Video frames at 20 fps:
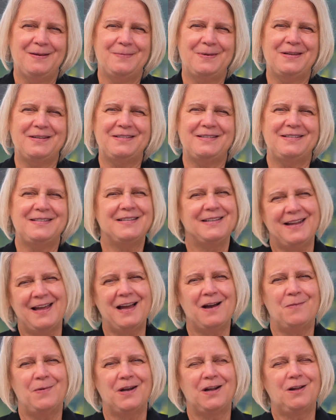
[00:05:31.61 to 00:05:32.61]
But today
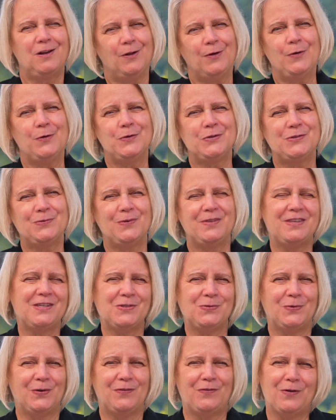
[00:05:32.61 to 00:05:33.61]
I want to close with
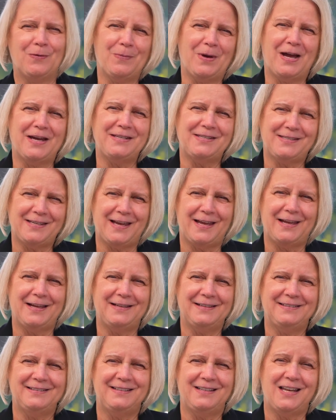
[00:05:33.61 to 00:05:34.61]
this one from
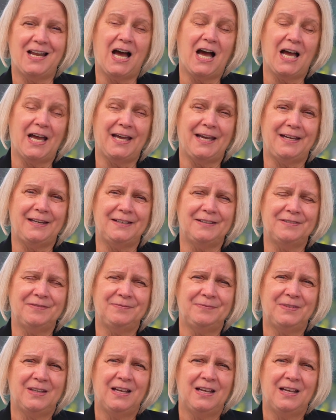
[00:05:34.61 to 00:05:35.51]
Isaiah 9.